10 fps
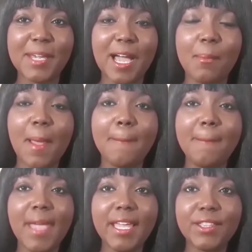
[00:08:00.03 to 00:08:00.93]
up
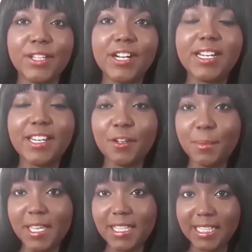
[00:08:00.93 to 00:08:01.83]
May 3rd, and it'll
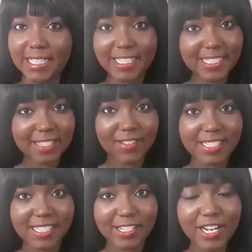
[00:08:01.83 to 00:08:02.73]
be at the Glendale Civic
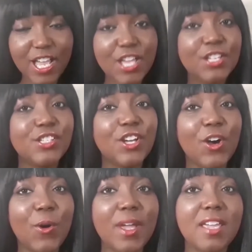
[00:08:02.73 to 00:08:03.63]
Center.
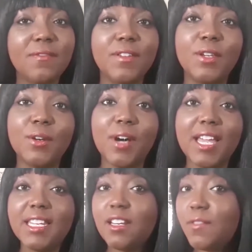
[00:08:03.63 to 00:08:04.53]
So if you
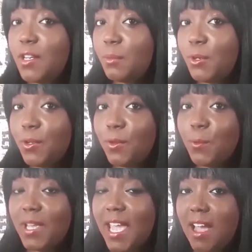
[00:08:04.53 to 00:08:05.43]
need a vendor booth,
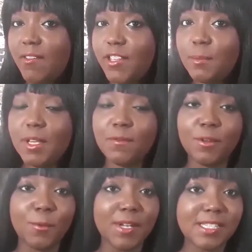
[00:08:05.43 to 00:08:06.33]
we have them. If
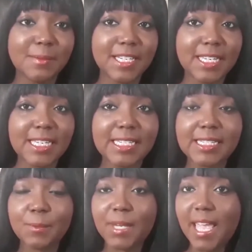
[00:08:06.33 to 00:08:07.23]
you want some
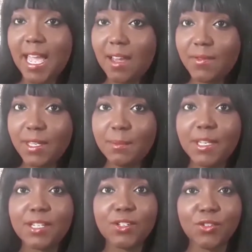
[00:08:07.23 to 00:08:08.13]
tickets, we have them,
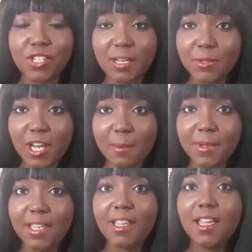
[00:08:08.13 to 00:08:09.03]
because you should come
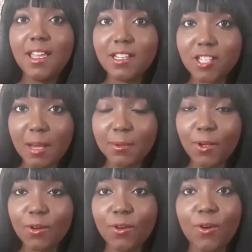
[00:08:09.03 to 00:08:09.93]
shopping, shop
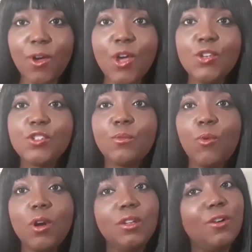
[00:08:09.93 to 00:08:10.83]
local,
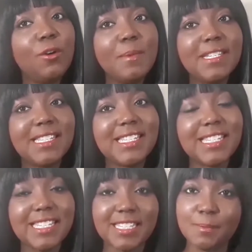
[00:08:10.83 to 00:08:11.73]
support local
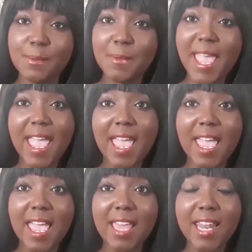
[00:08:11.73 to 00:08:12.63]
businesses
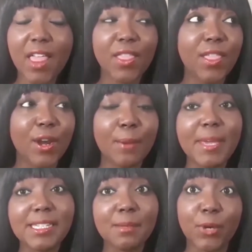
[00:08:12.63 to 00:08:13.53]
and their
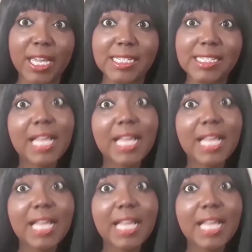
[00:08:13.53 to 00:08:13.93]
amazing brands.